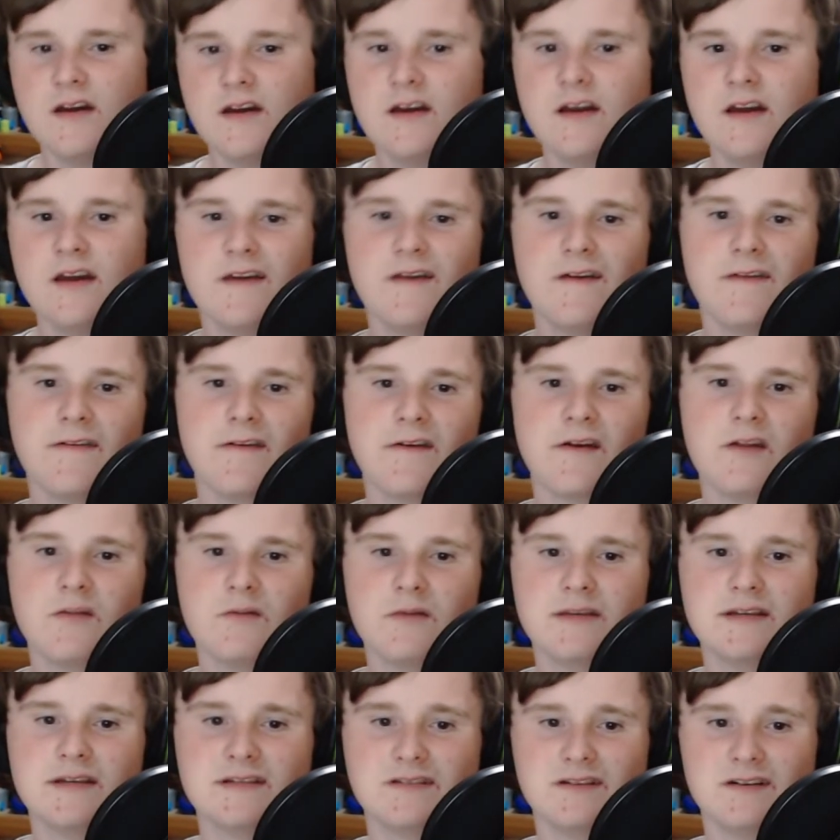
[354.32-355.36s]
You know, the only
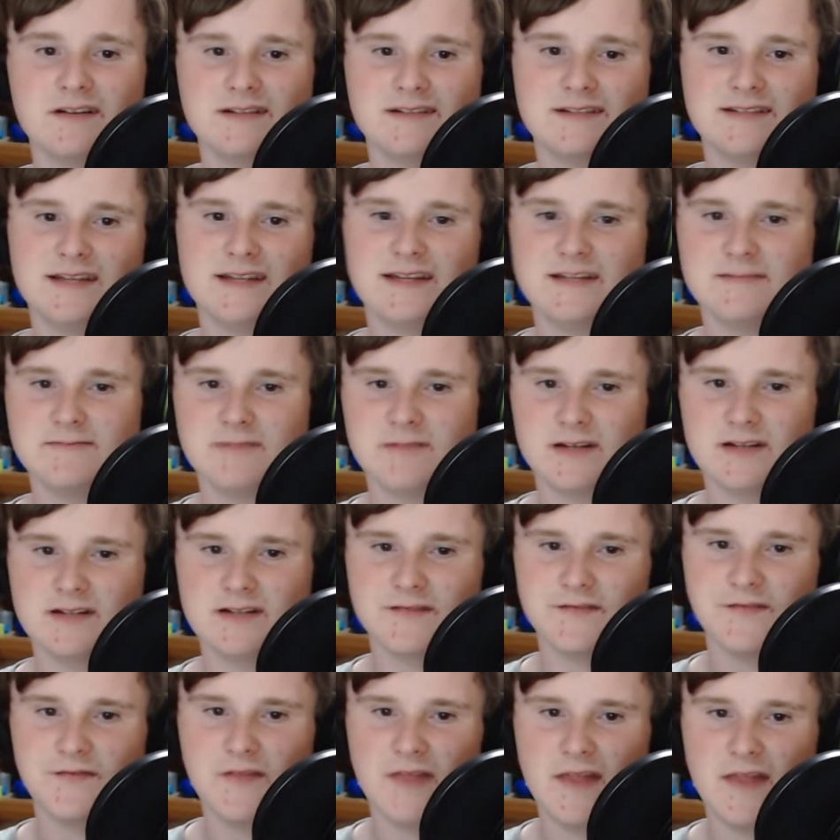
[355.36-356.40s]
reason I could see is
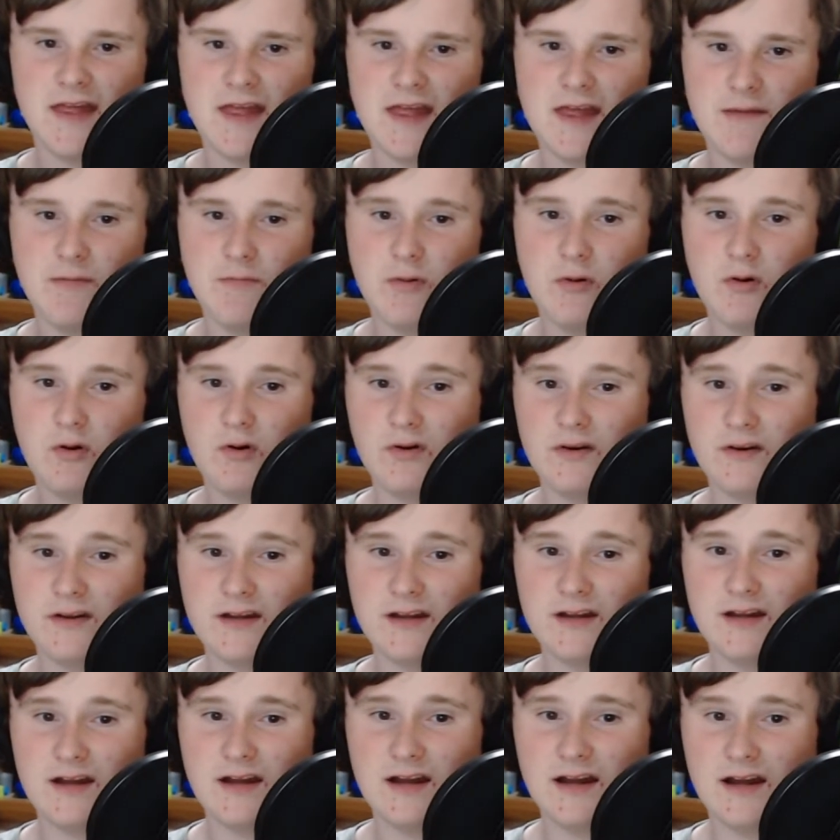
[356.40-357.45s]
because for the AirPod,
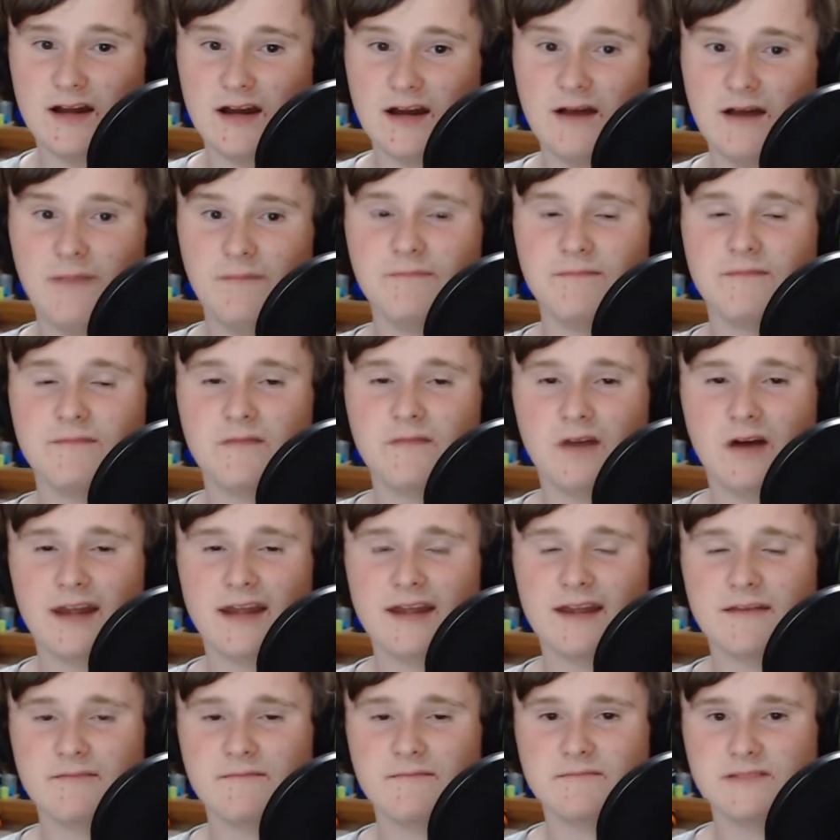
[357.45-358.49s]
uh,
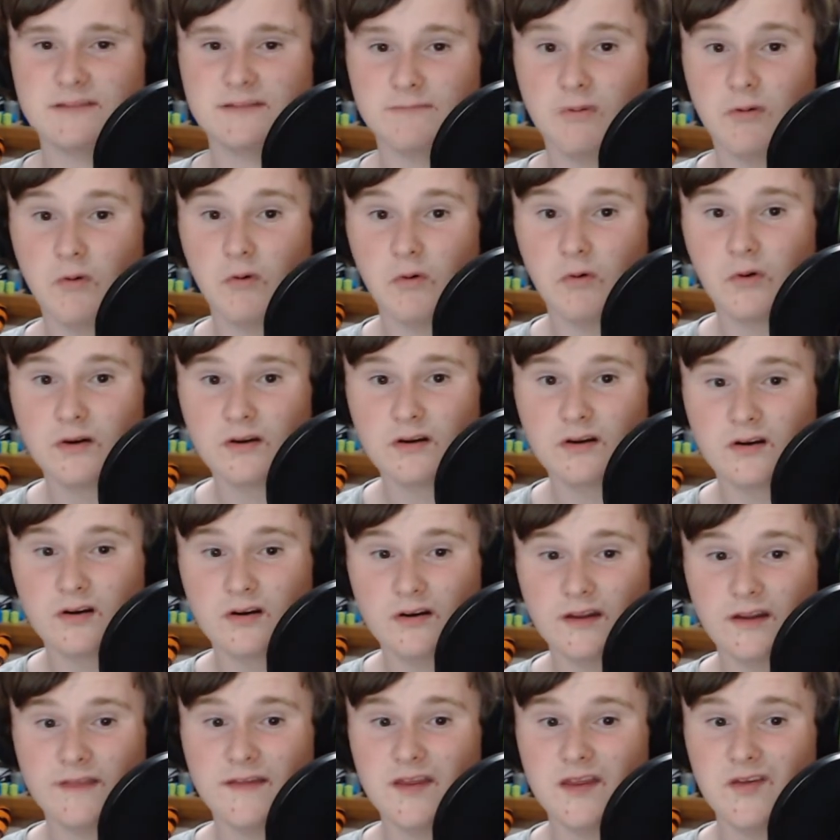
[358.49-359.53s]
like, support
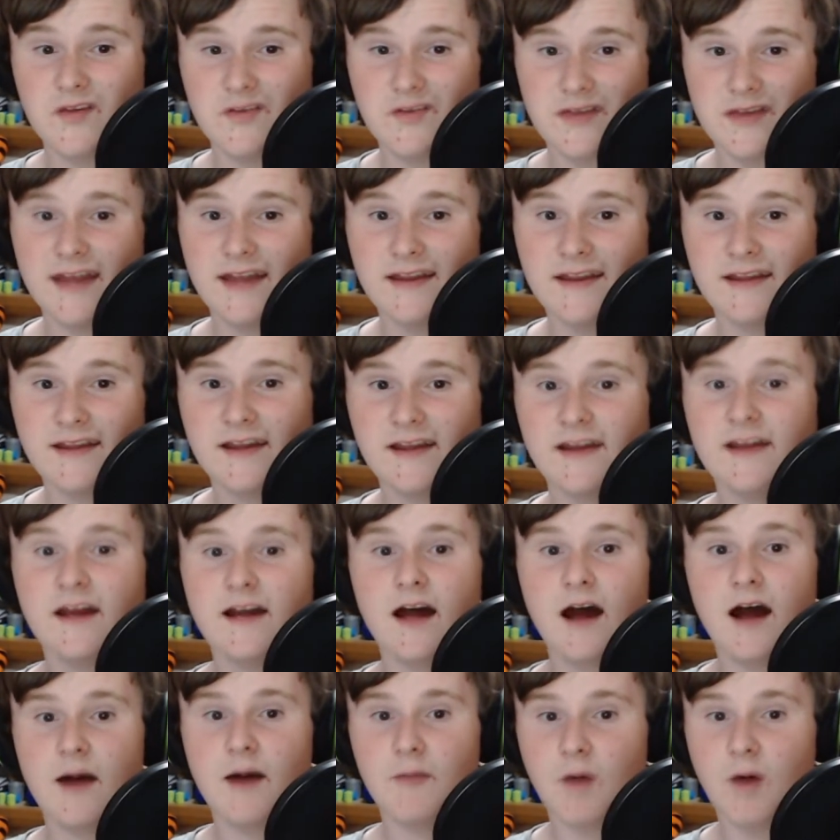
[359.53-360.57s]
on it that you get.
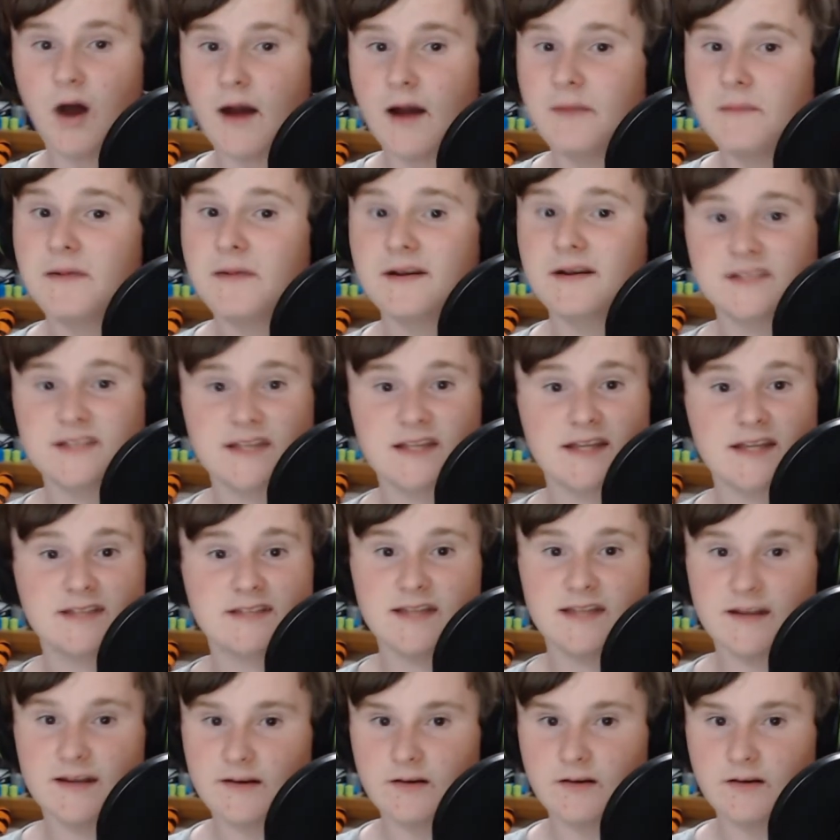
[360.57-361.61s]
Um, iPads, I guess
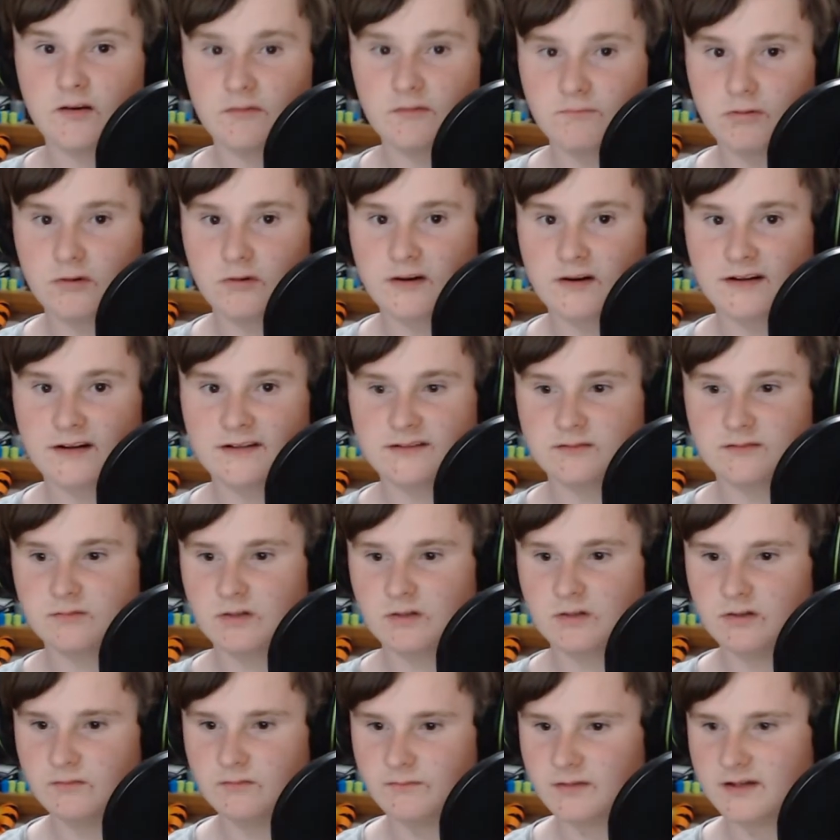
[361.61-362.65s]
they're a good product as
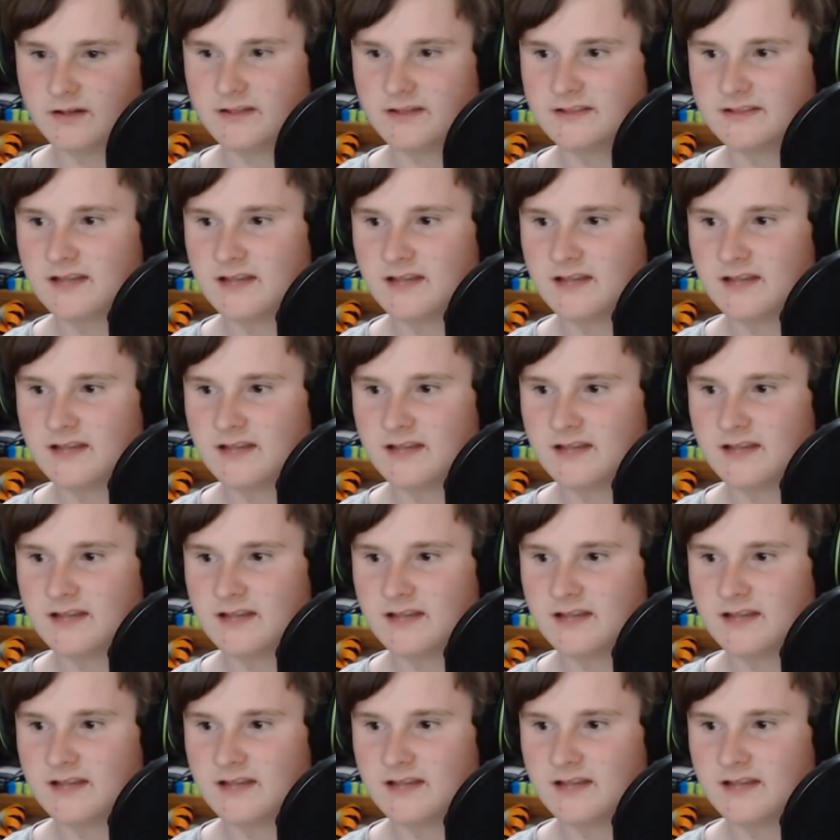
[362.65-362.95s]
well. Because,